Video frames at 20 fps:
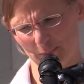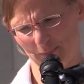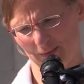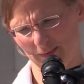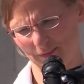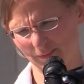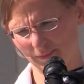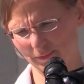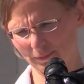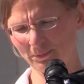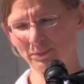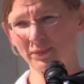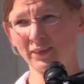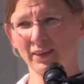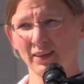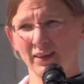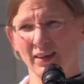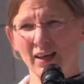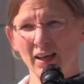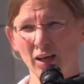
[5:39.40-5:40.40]
Despite this
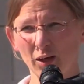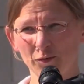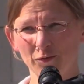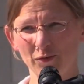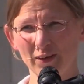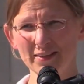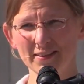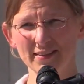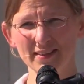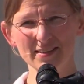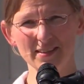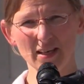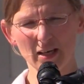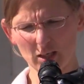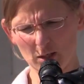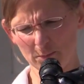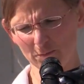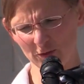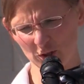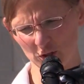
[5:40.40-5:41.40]
fact,
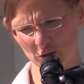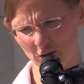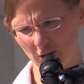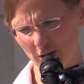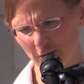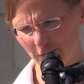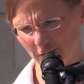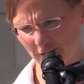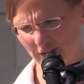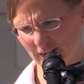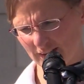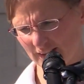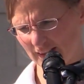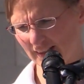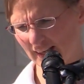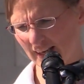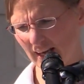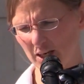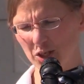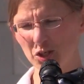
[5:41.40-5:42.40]
the vaccine will
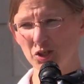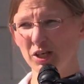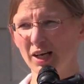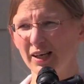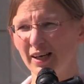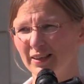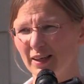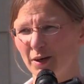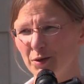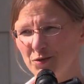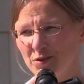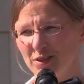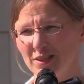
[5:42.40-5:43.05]
immediately be